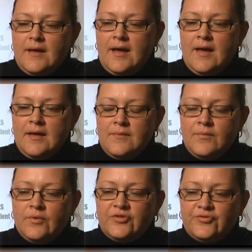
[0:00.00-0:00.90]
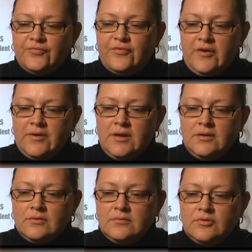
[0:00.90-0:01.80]
I was
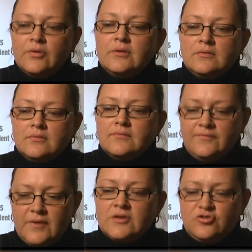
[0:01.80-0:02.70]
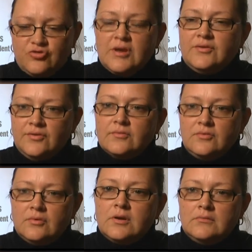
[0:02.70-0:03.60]
very doing in the streets,
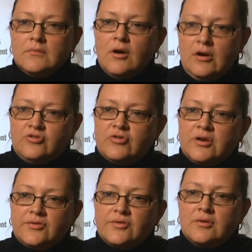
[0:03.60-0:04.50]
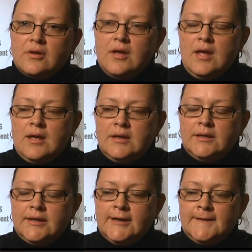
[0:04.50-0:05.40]
doing hard drugs,
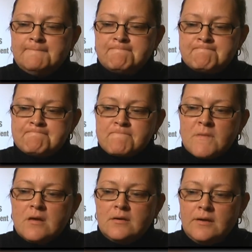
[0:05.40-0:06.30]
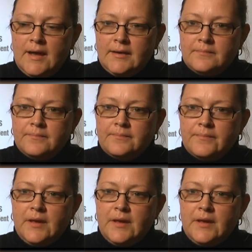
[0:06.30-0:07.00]
and um, in New York.